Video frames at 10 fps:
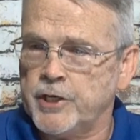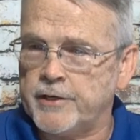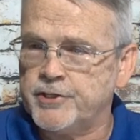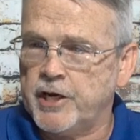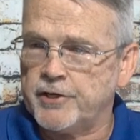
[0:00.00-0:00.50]

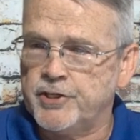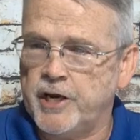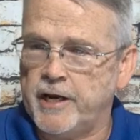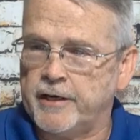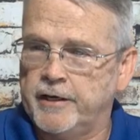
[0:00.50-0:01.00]
Check, check,
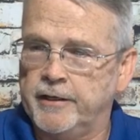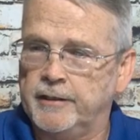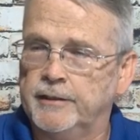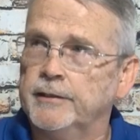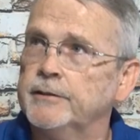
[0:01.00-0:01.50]
check.
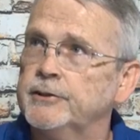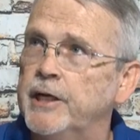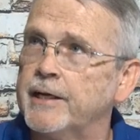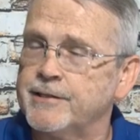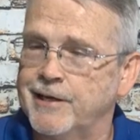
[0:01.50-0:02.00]

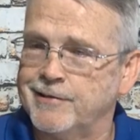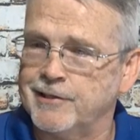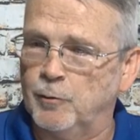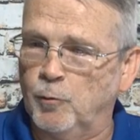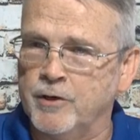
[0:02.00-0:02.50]
Check,
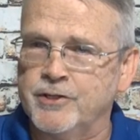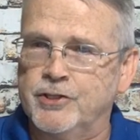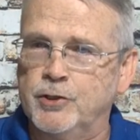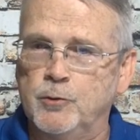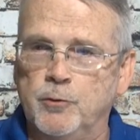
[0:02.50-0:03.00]
testing. 1,
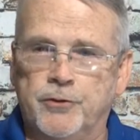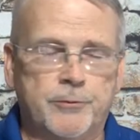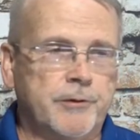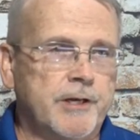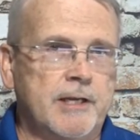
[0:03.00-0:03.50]
2,
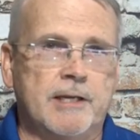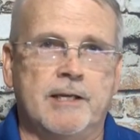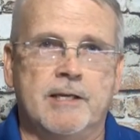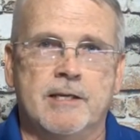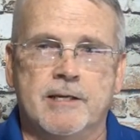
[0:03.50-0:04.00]

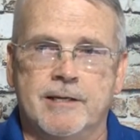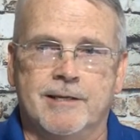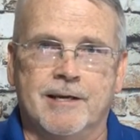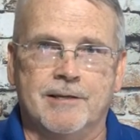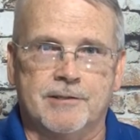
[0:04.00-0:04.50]
3.
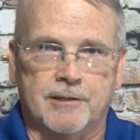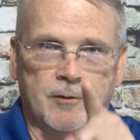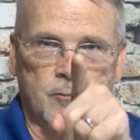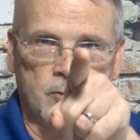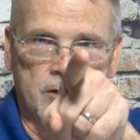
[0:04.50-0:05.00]

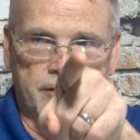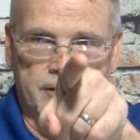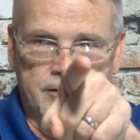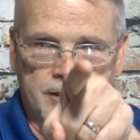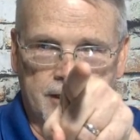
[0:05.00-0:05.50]
Testing. 1.
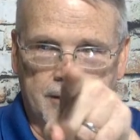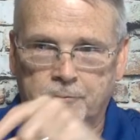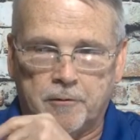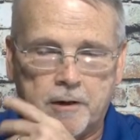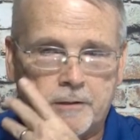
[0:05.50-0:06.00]
There's a
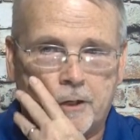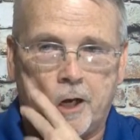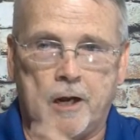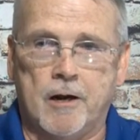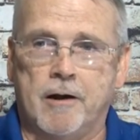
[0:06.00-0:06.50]
camera right
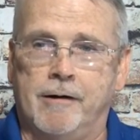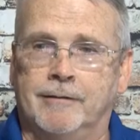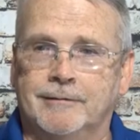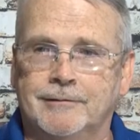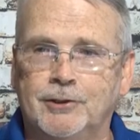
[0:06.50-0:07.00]
there.
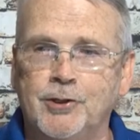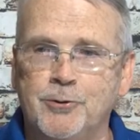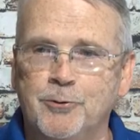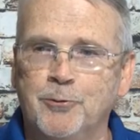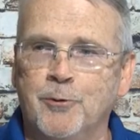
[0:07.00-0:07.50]

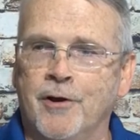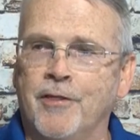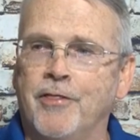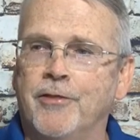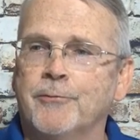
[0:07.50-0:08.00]
2,
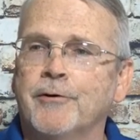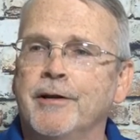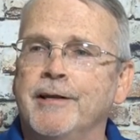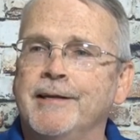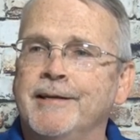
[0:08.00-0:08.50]

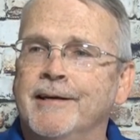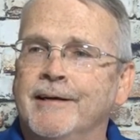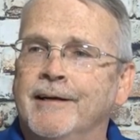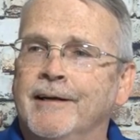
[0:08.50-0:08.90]
3.